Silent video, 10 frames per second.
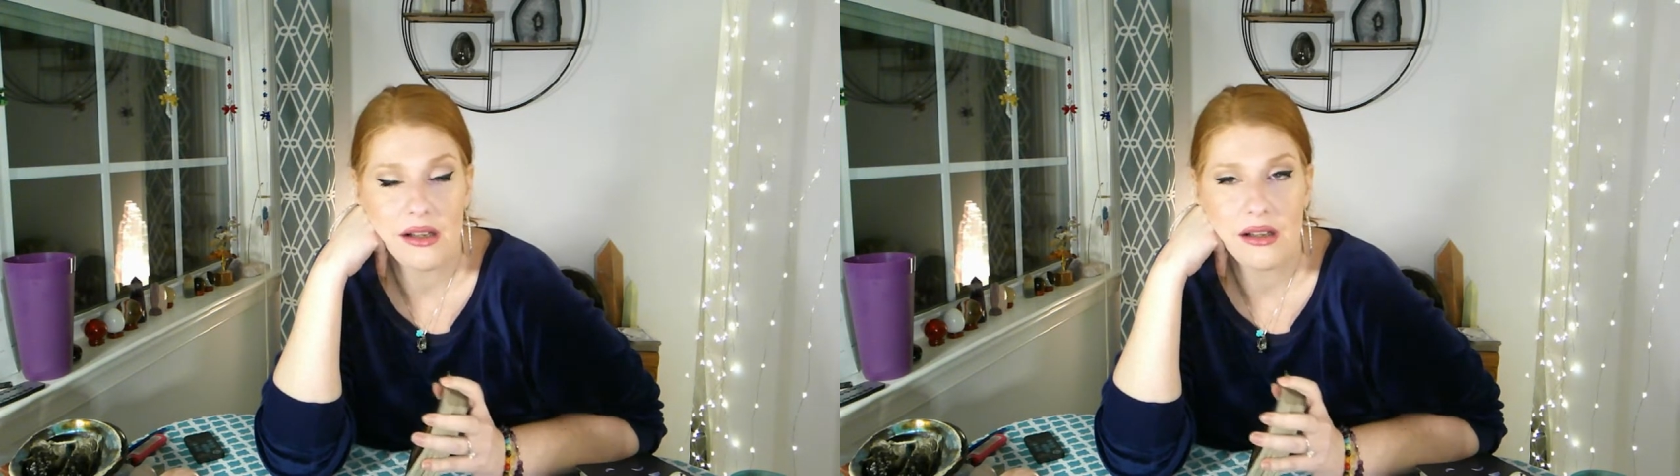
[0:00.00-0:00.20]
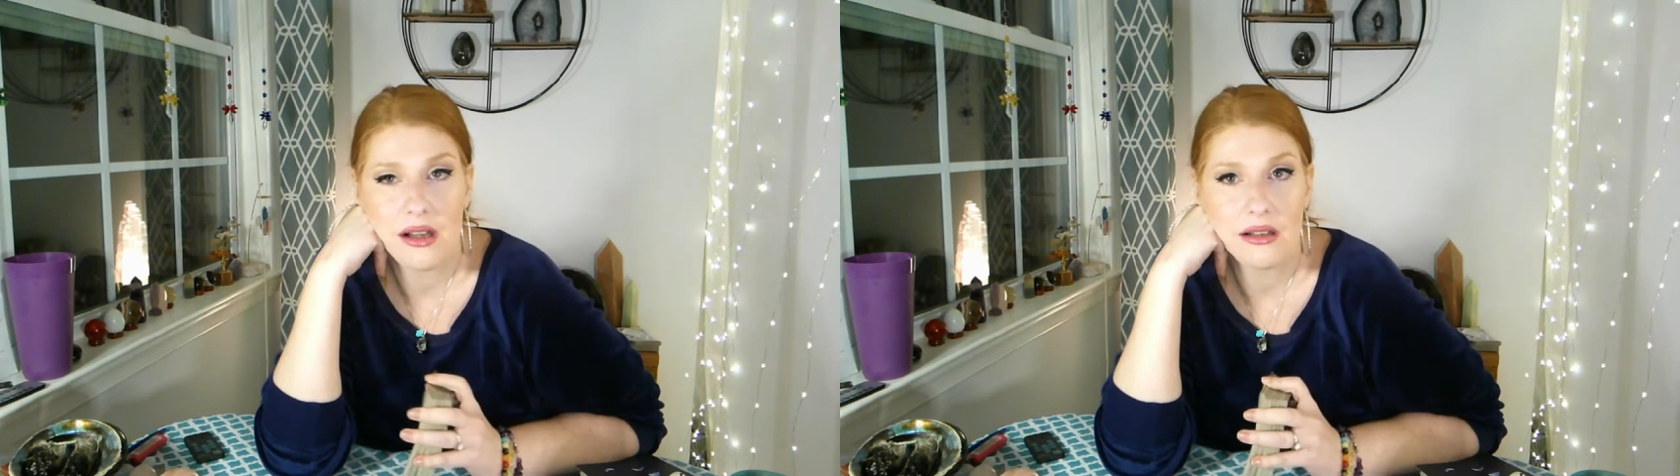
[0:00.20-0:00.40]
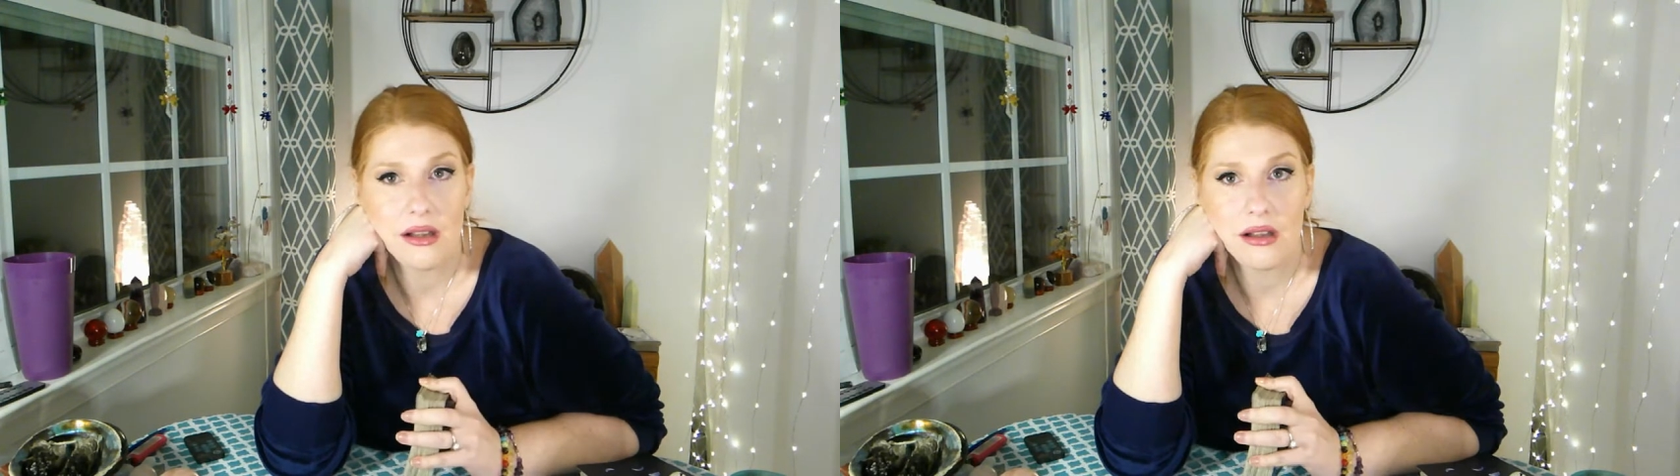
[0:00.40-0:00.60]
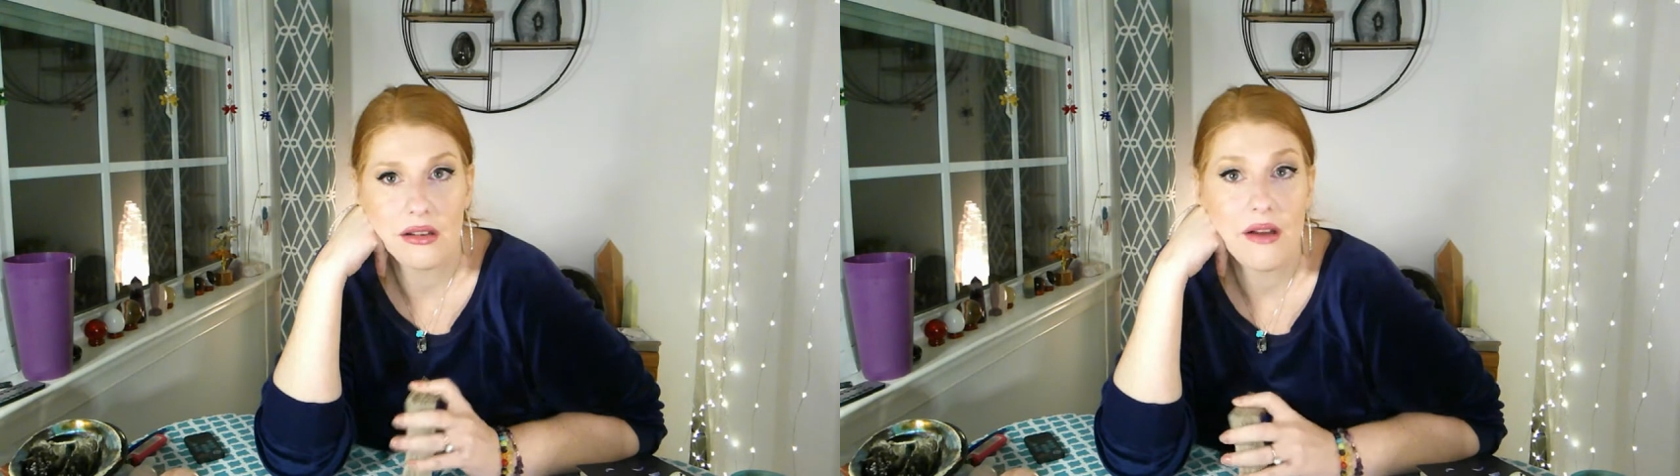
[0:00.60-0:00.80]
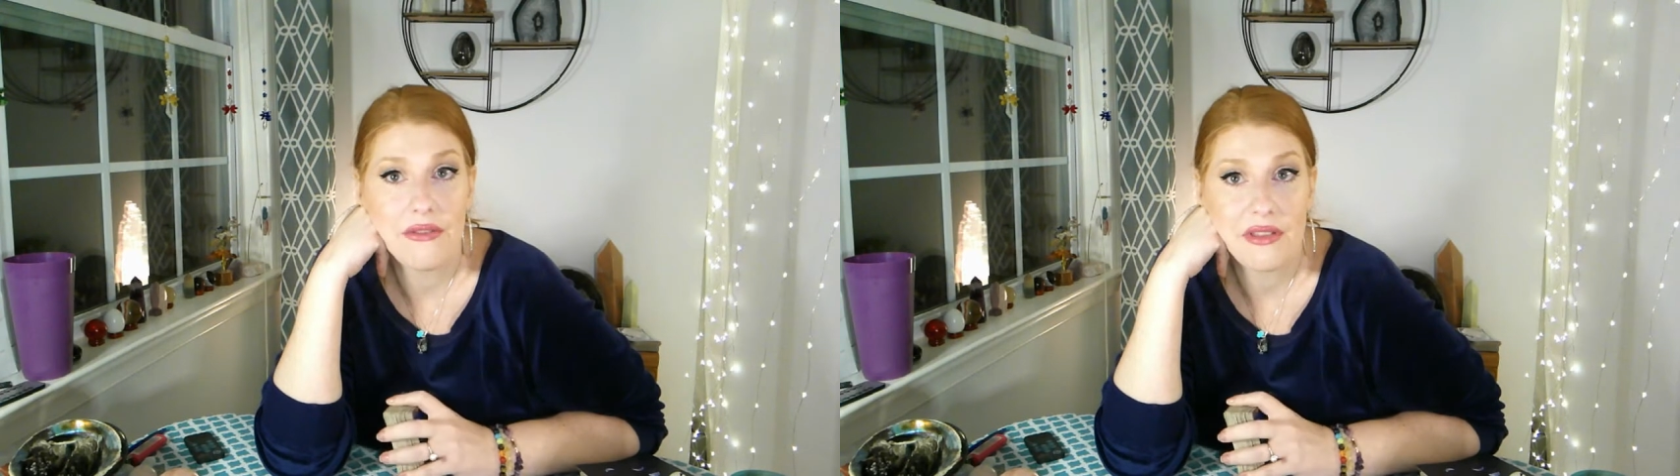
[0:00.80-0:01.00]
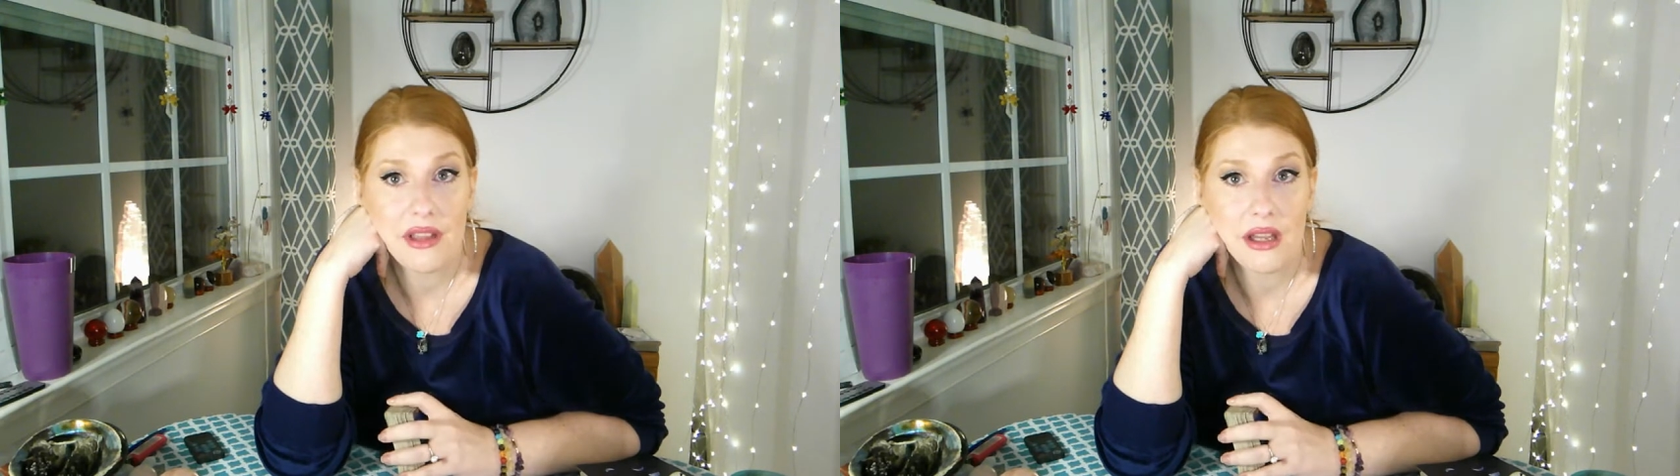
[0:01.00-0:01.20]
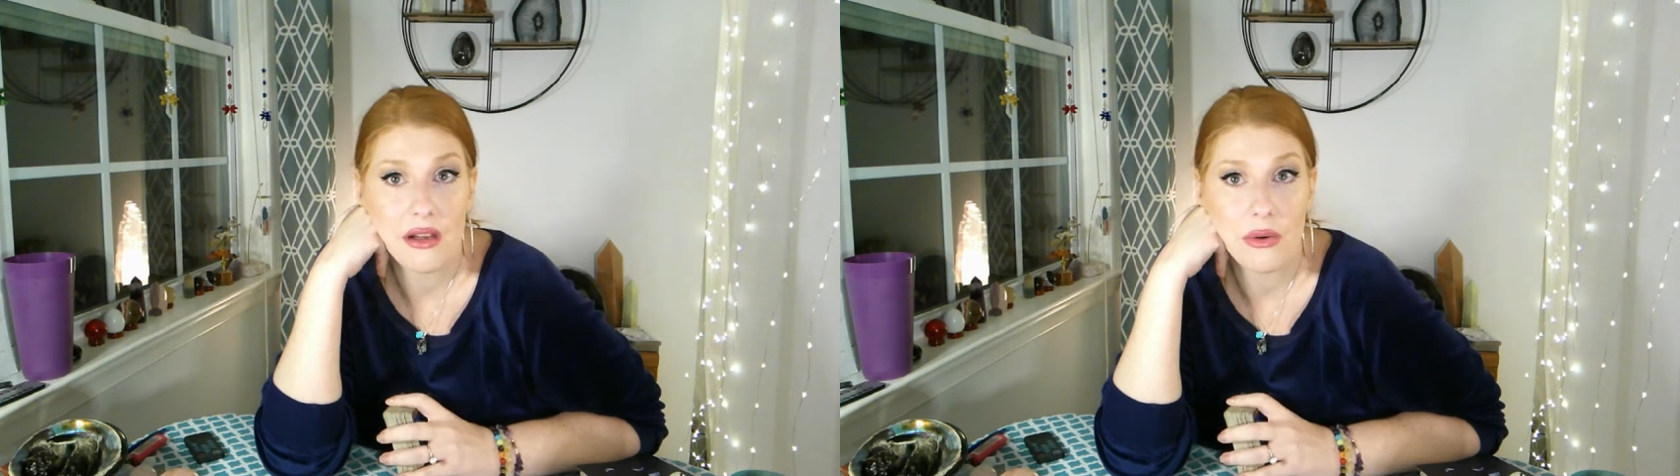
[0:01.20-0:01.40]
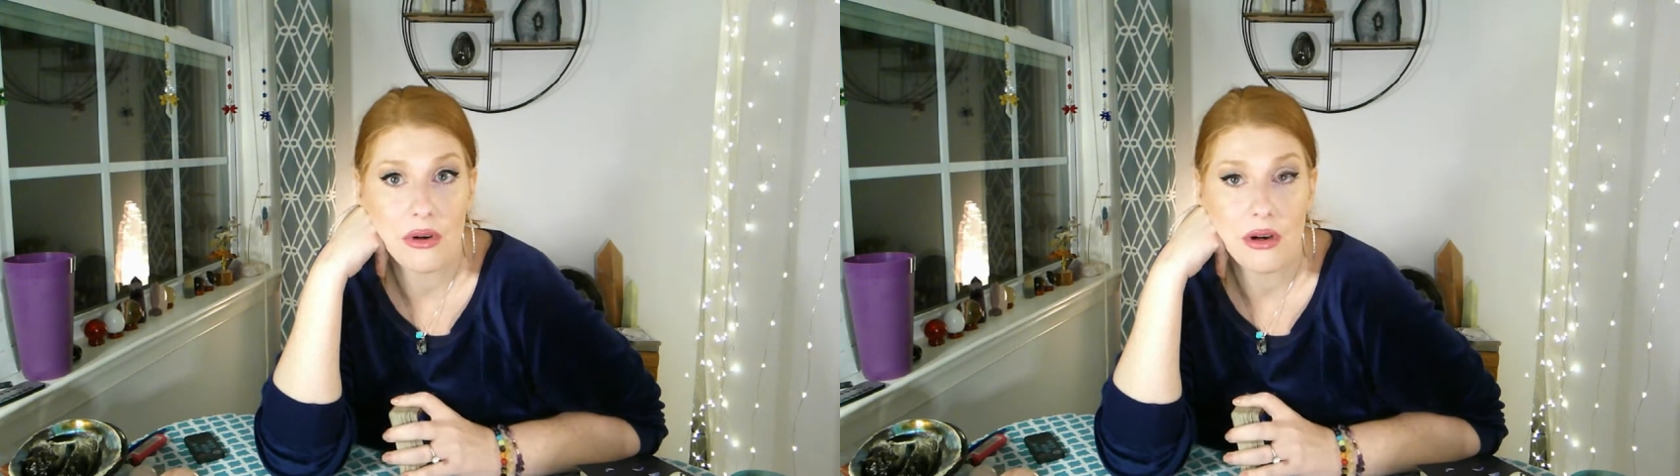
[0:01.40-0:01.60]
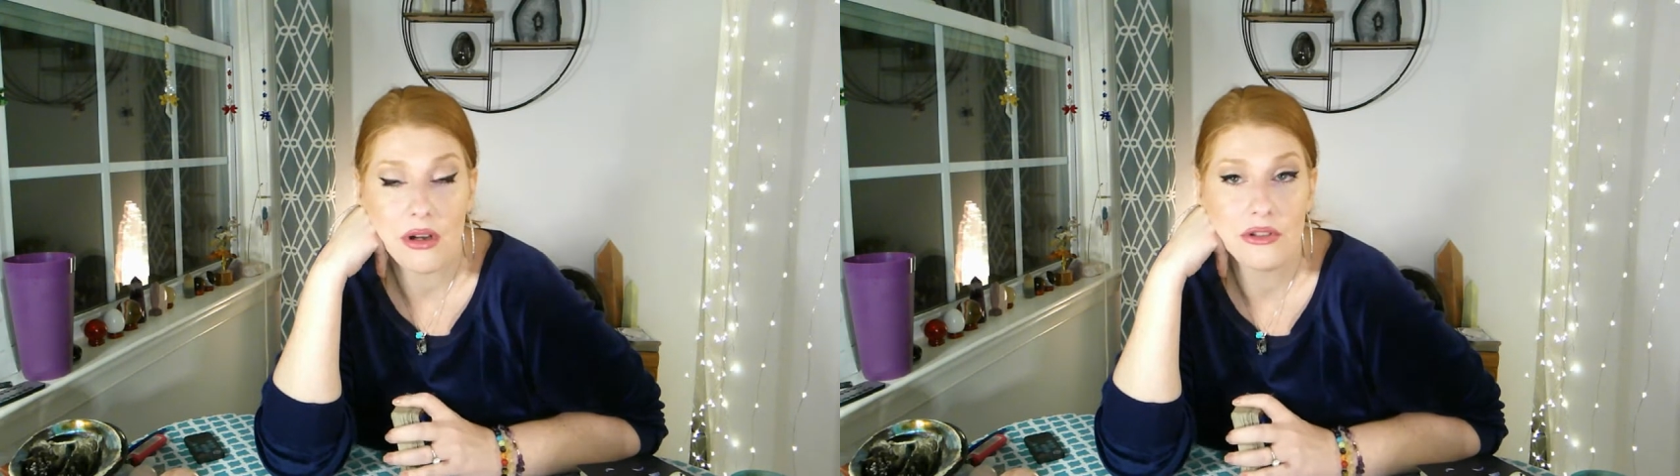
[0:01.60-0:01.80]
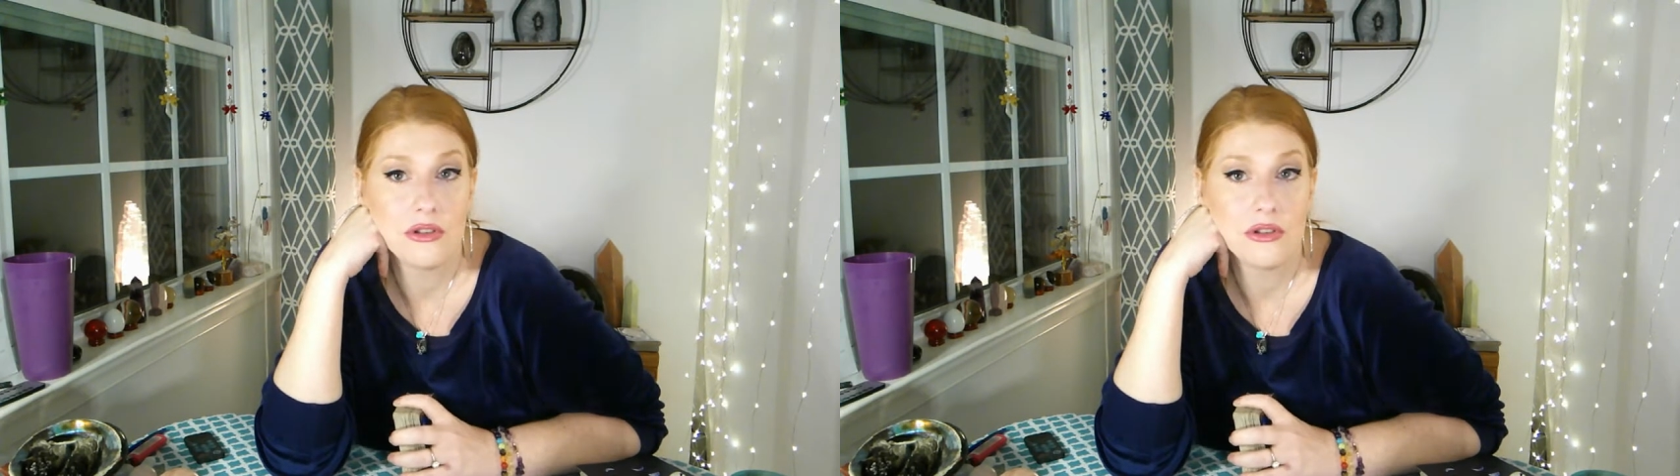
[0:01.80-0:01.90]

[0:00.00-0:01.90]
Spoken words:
a love thing or a